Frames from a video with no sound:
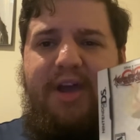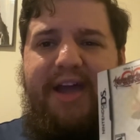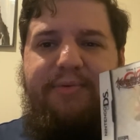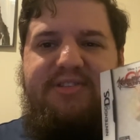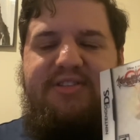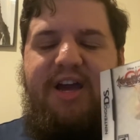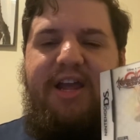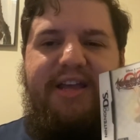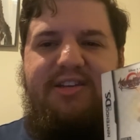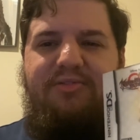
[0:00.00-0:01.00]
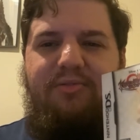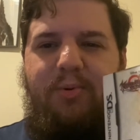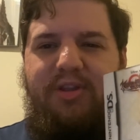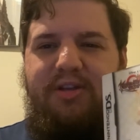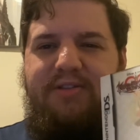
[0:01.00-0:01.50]
I didn't
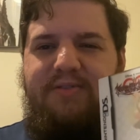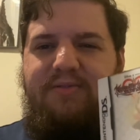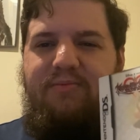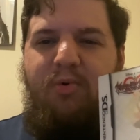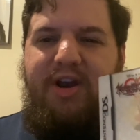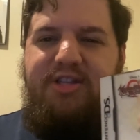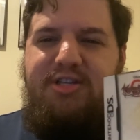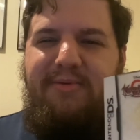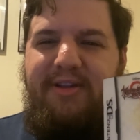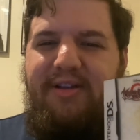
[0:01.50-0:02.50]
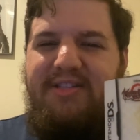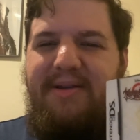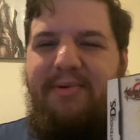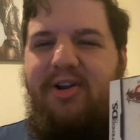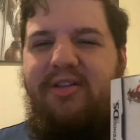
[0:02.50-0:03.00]
really want to do it because
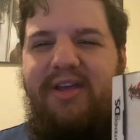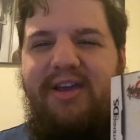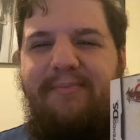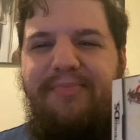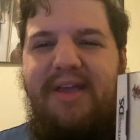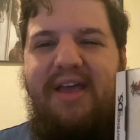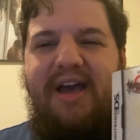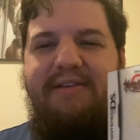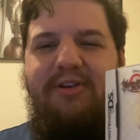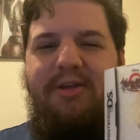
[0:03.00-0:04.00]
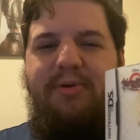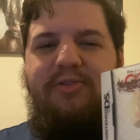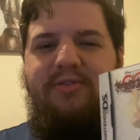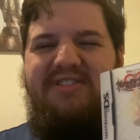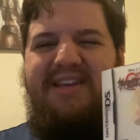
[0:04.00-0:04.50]
I've already played
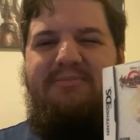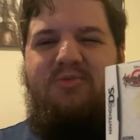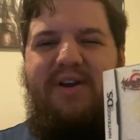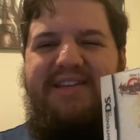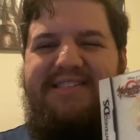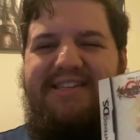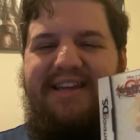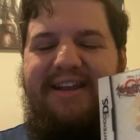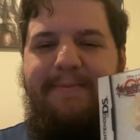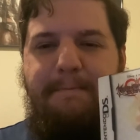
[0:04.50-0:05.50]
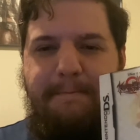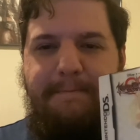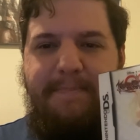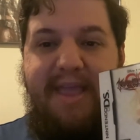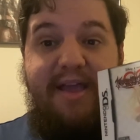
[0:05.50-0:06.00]
through this game twice,
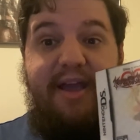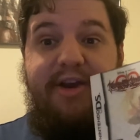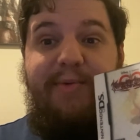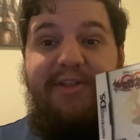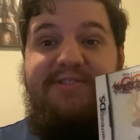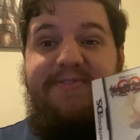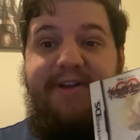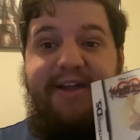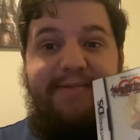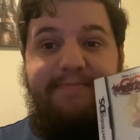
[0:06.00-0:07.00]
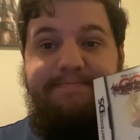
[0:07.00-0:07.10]
and while it's fun,